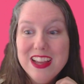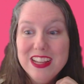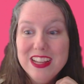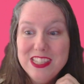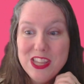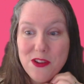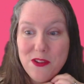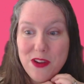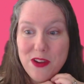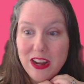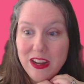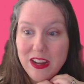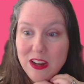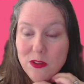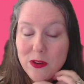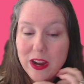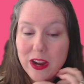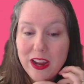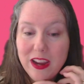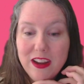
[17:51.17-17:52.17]
So
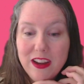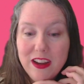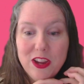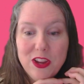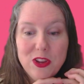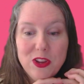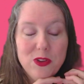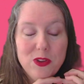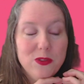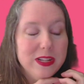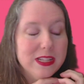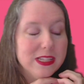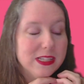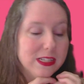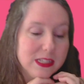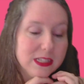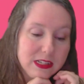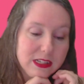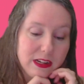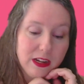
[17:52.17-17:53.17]
anyone who is
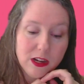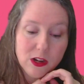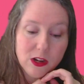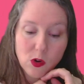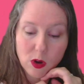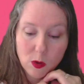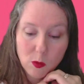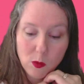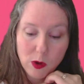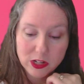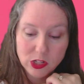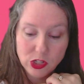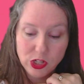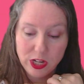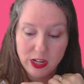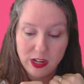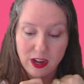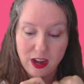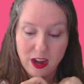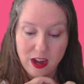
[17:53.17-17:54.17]
listening or
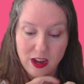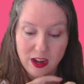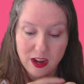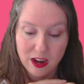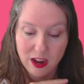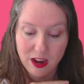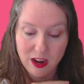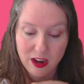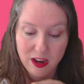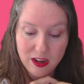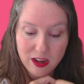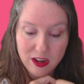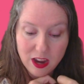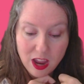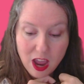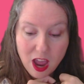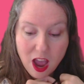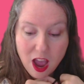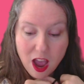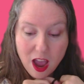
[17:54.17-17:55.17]
watching and
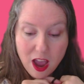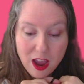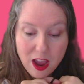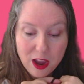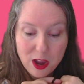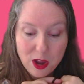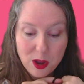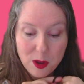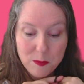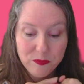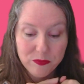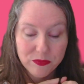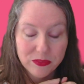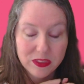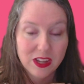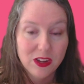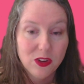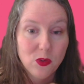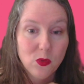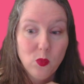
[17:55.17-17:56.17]

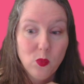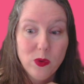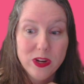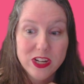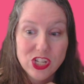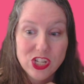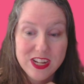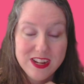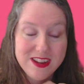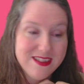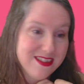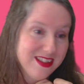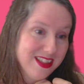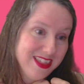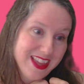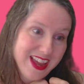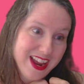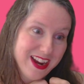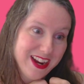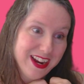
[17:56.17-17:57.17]
wishing
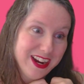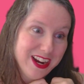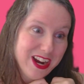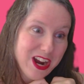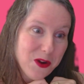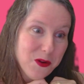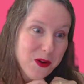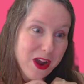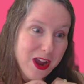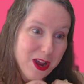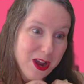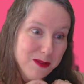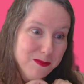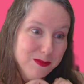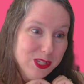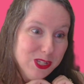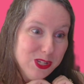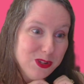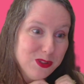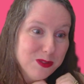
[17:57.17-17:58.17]
that they could go up
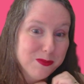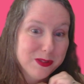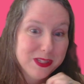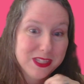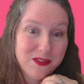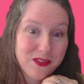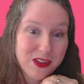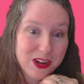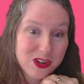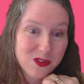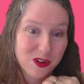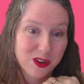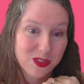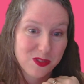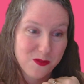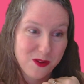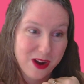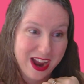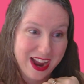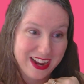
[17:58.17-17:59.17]
to the Pacific
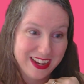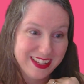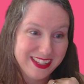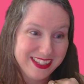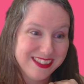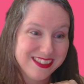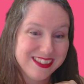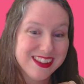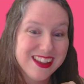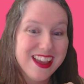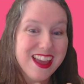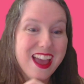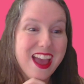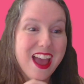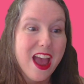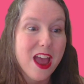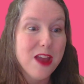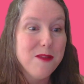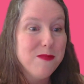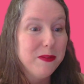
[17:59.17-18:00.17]
Northwest
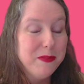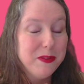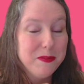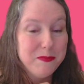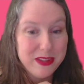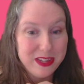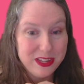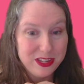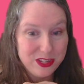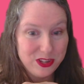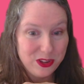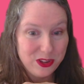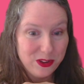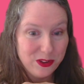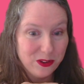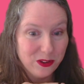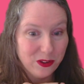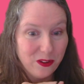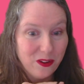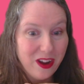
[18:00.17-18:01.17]
and maybe meet
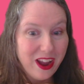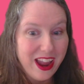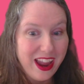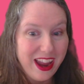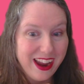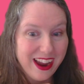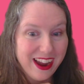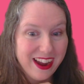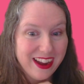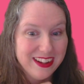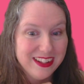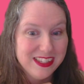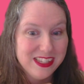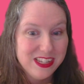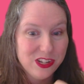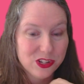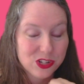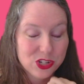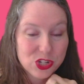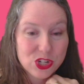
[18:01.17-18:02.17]
you and
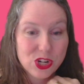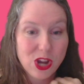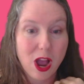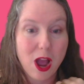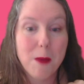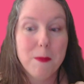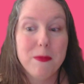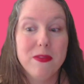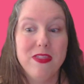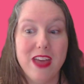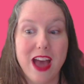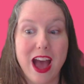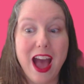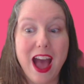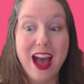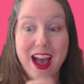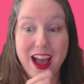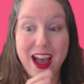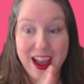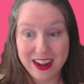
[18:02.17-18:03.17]
see your shop,
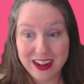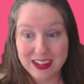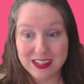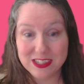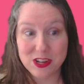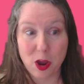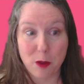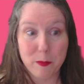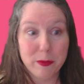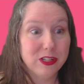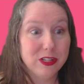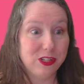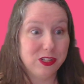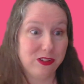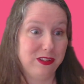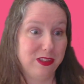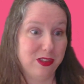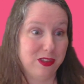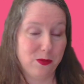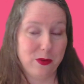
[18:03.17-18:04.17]
that is an
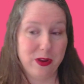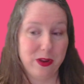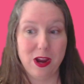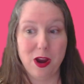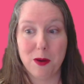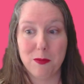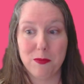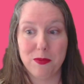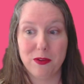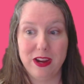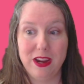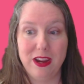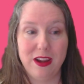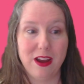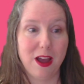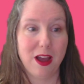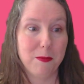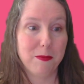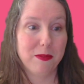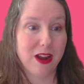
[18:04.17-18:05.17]
opportunity that we are bringing
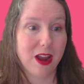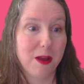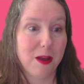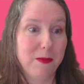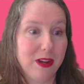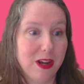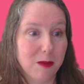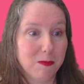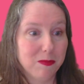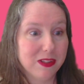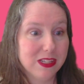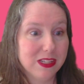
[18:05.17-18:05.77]
up coming up this